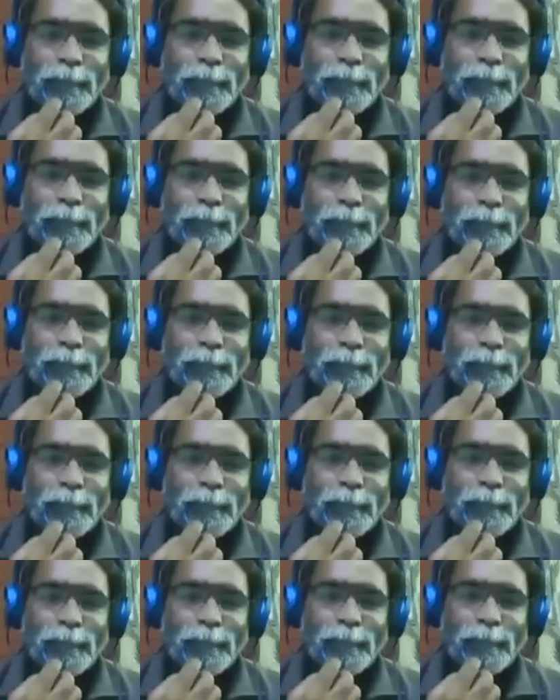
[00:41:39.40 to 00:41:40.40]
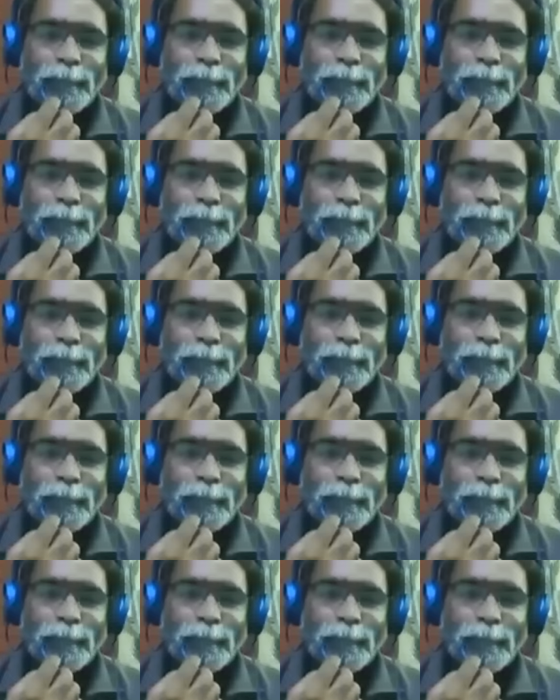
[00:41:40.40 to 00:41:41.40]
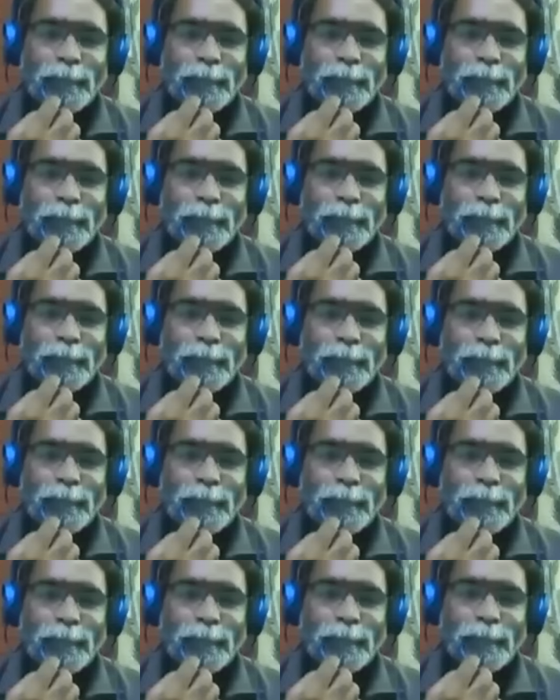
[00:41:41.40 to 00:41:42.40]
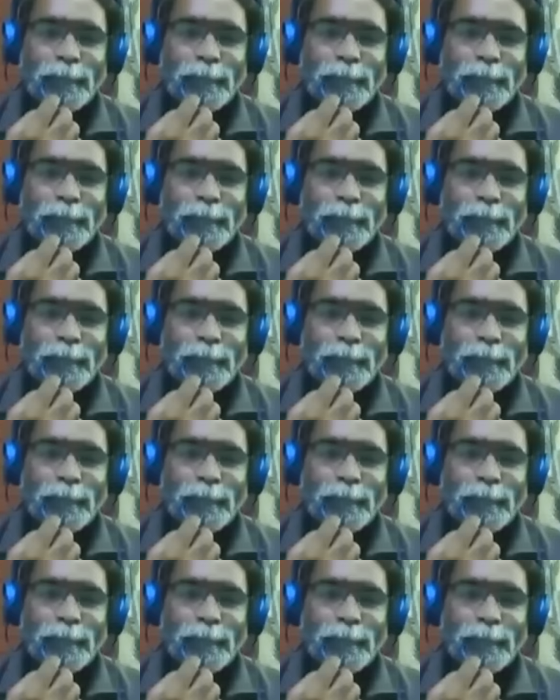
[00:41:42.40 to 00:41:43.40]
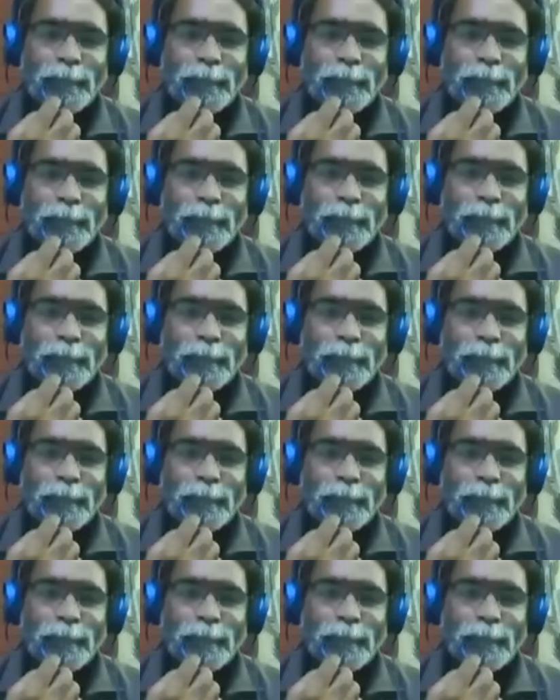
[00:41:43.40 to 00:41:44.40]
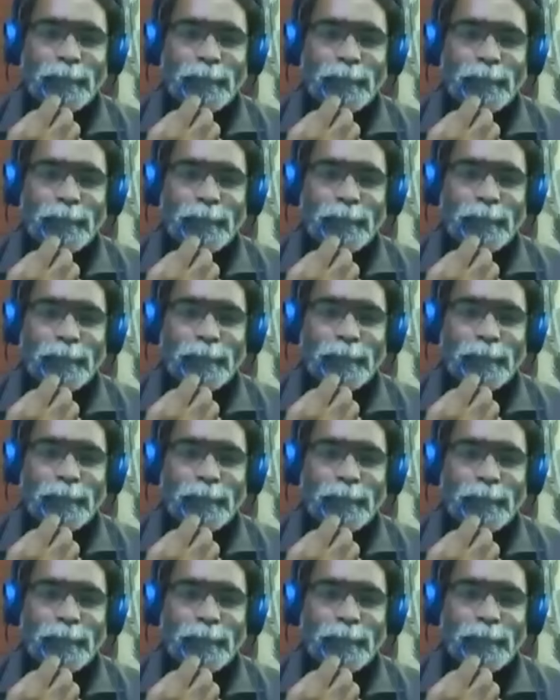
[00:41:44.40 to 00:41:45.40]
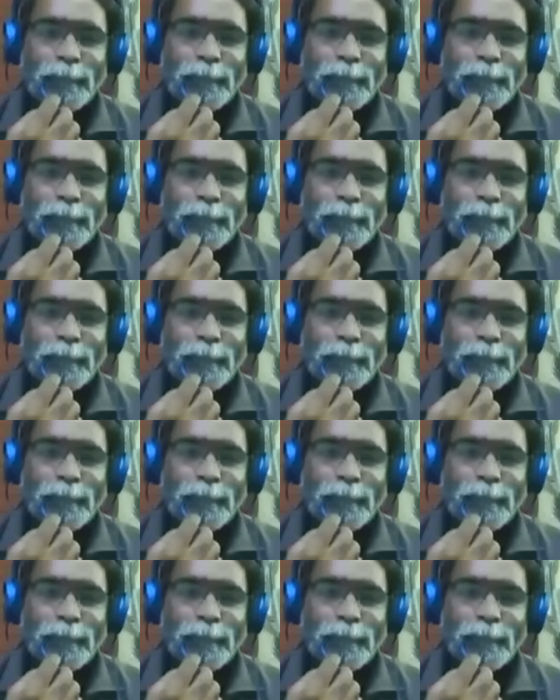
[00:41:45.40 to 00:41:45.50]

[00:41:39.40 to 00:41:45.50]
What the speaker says: Nobody speaks.